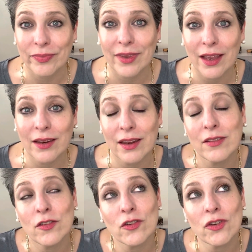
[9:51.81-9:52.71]
and
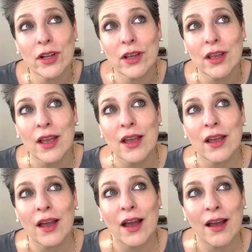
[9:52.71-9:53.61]
it's usually
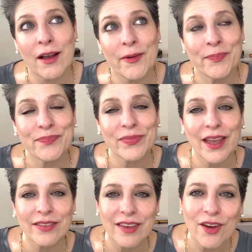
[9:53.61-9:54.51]

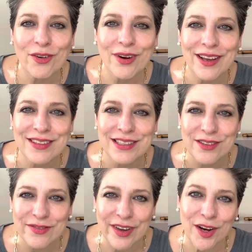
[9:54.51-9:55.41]
categorized as
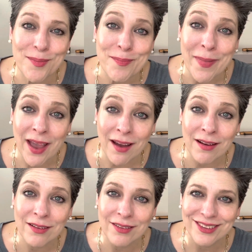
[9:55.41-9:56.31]
a very
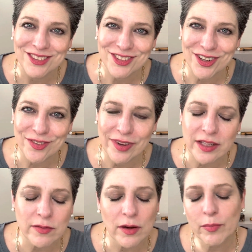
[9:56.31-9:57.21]
male sort of
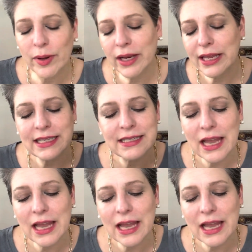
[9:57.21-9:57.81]
vetiver, but it's